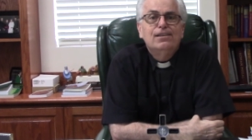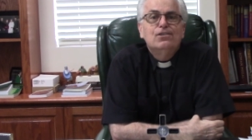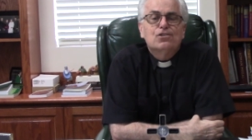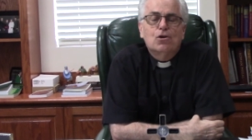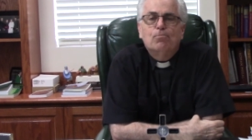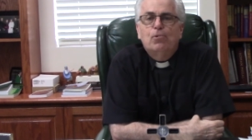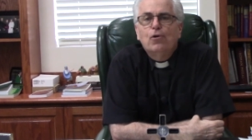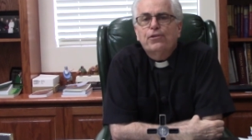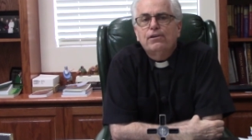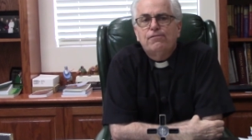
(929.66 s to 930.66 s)
So
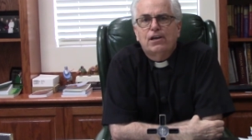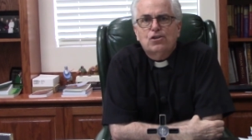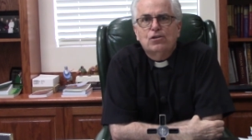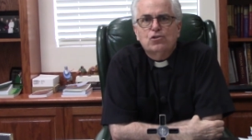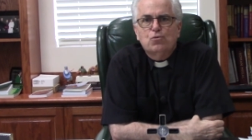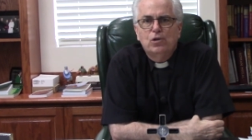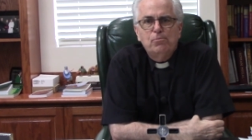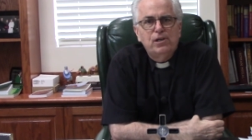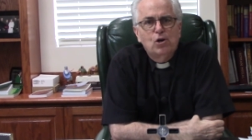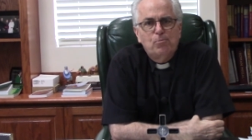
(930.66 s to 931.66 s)
both confessionals will
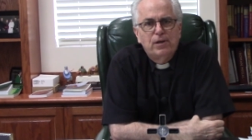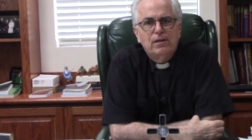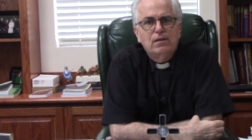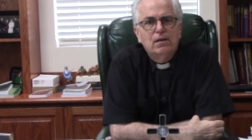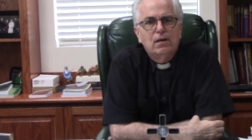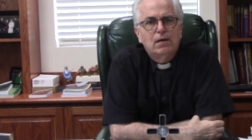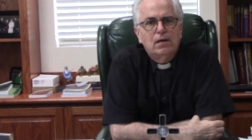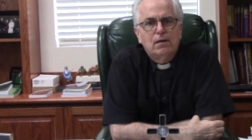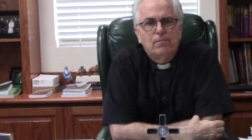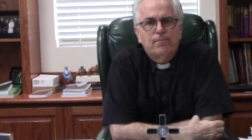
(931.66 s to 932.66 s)
be open,
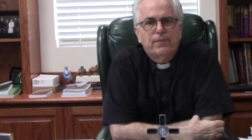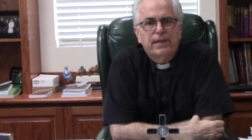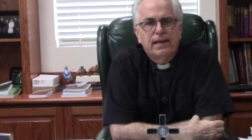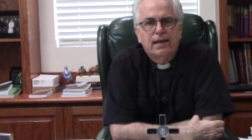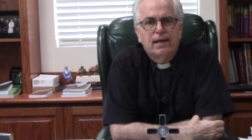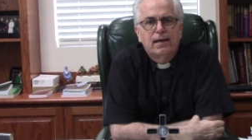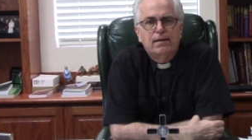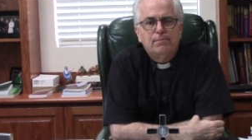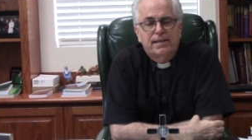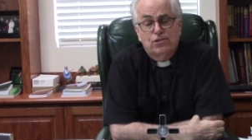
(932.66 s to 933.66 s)
um,
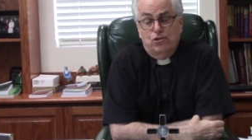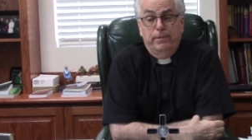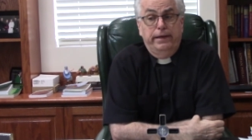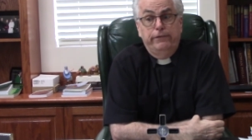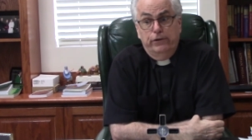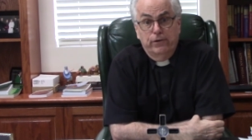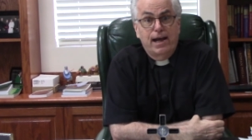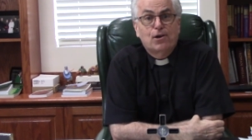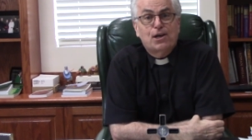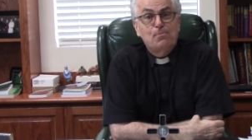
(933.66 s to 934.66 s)
and because so many of you are
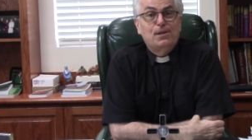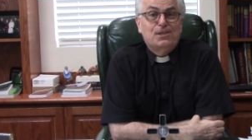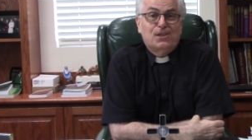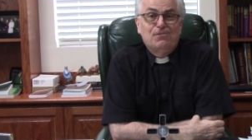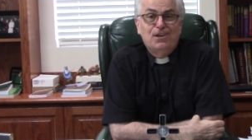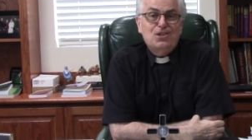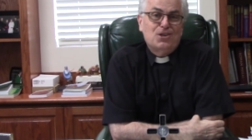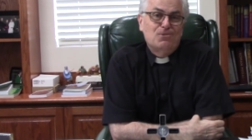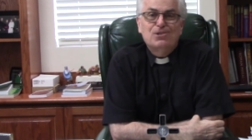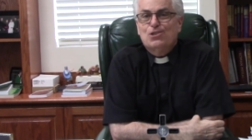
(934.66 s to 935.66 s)
now coming to
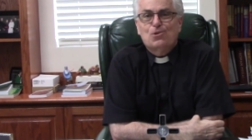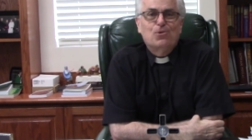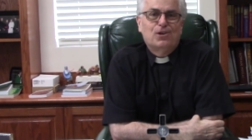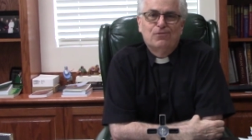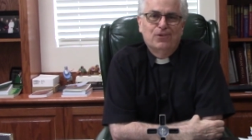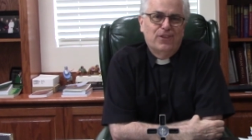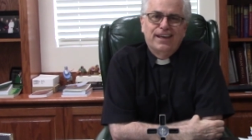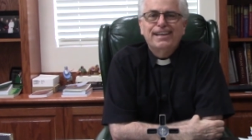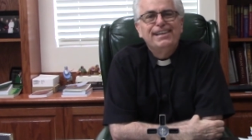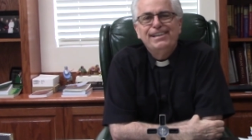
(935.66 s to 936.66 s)
confession, which is a wonderful
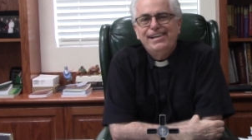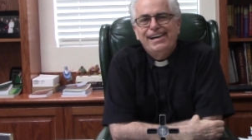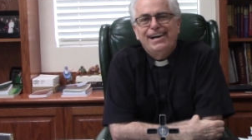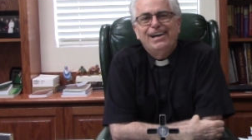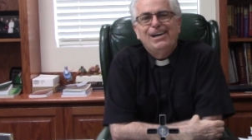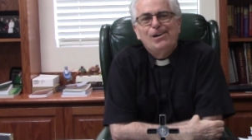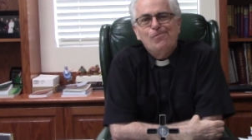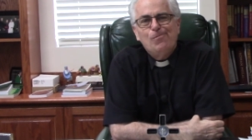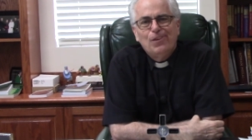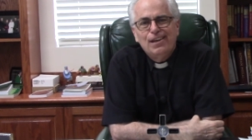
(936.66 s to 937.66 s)
thing,
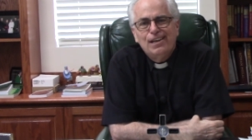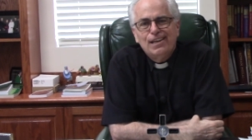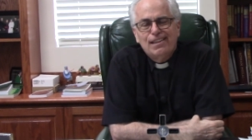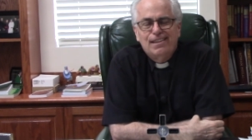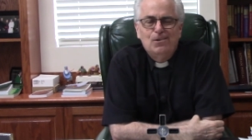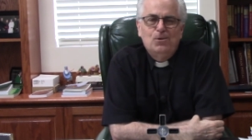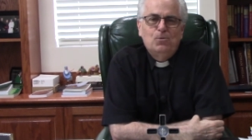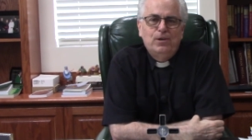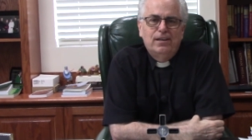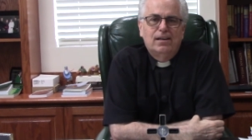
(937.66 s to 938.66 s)
um,
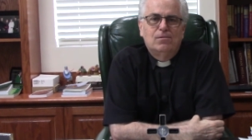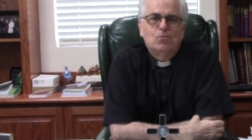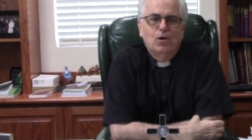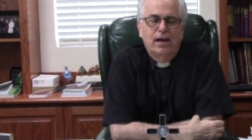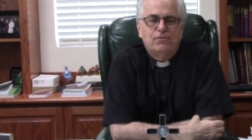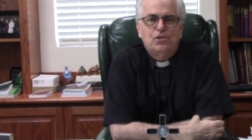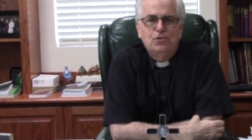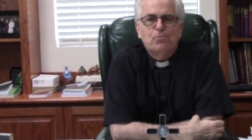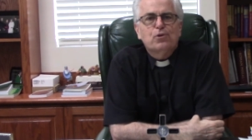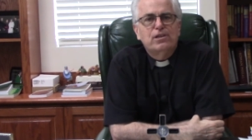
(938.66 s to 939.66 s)
we um, will have
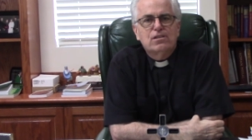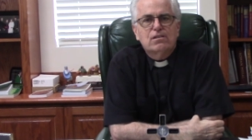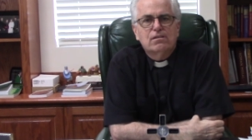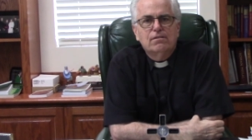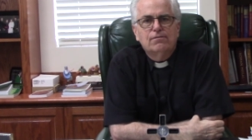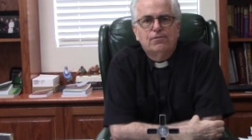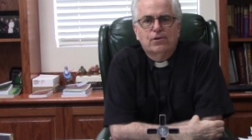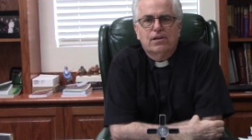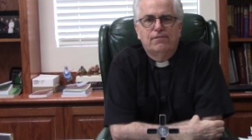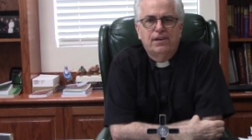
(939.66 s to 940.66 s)
two priests
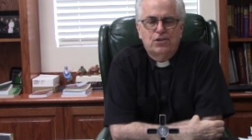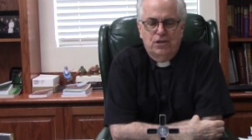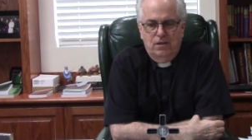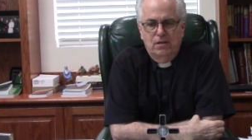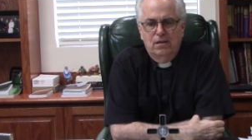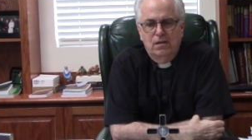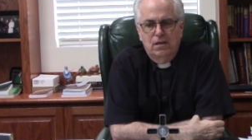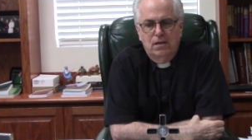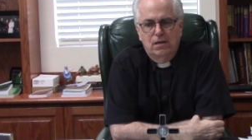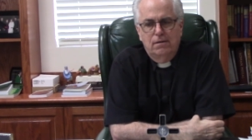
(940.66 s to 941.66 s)
for confession.
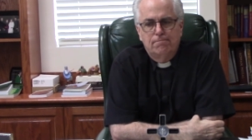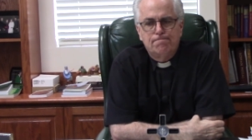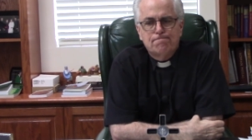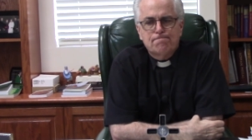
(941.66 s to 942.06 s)
Um,